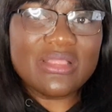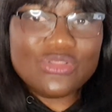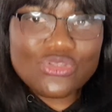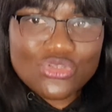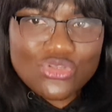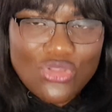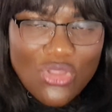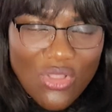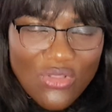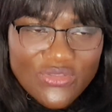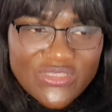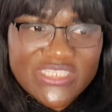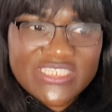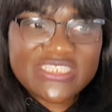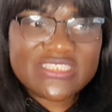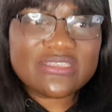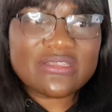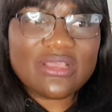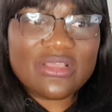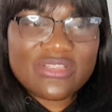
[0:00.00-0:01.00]
Don't
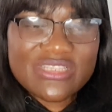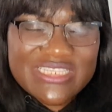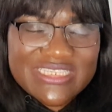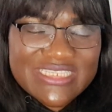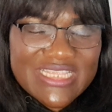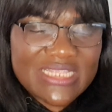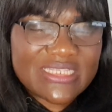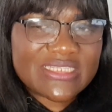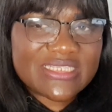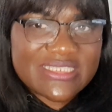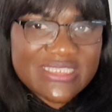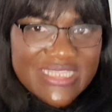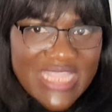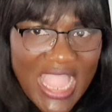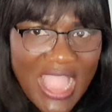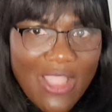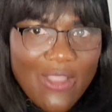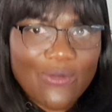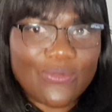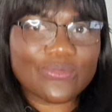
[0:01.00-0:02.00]
sit
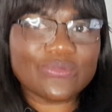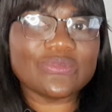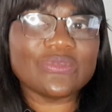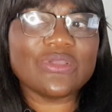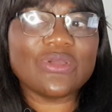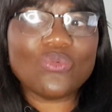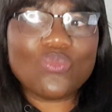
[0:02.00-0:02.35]
down